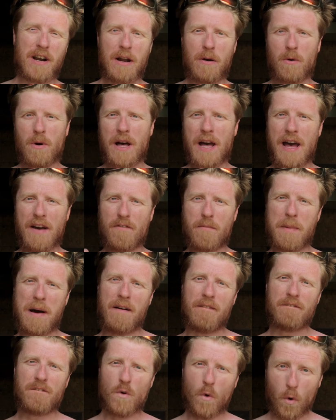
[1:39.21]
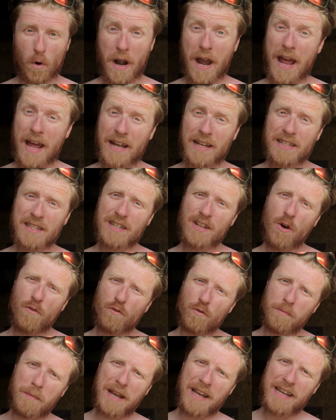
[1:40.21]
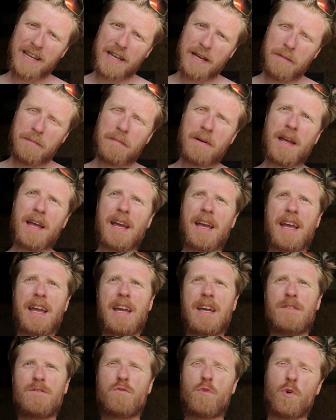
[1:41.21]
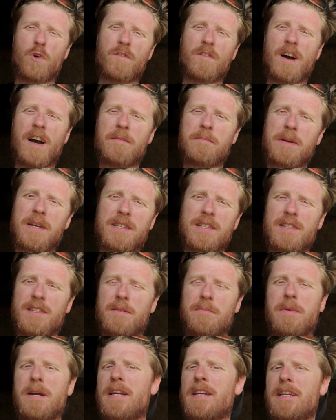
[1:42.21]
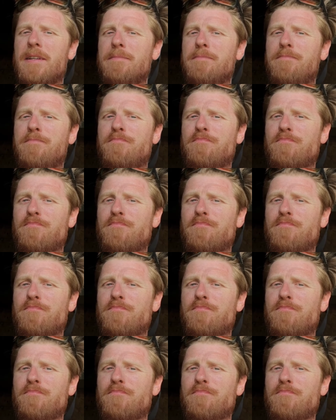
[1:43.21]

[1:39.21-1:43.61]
I will have about 4 eggs over medium and 4 or 5 pieces of bacon.